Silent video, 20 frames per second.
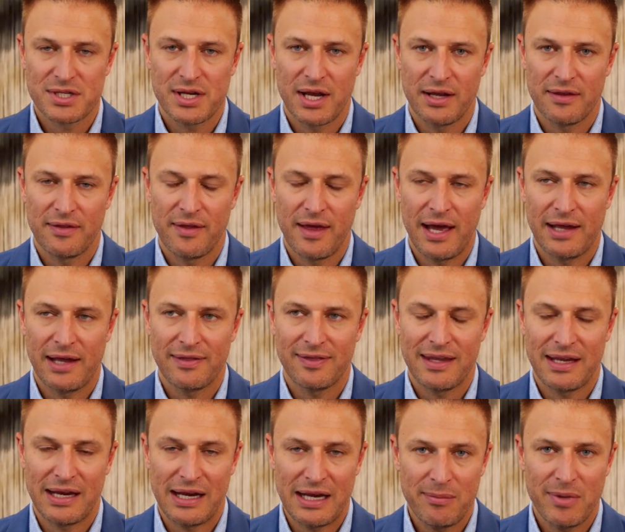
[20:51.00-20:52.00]
that the
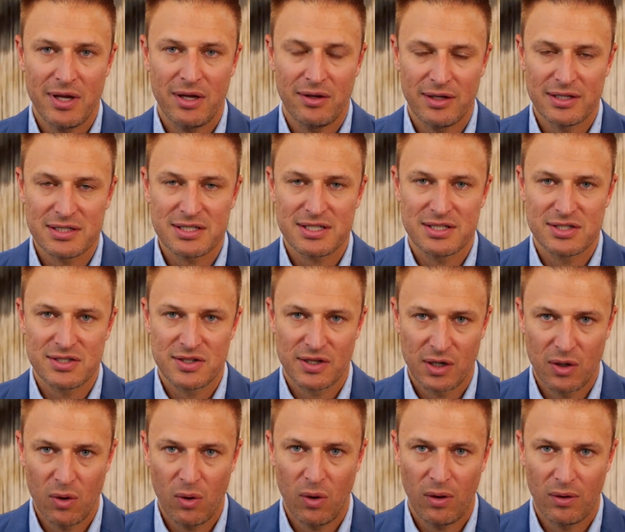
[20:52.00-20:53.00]
email list is the
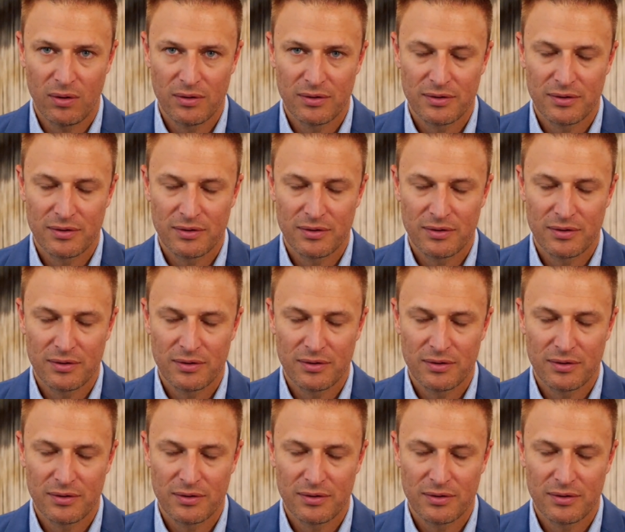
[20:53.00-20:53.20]
goal.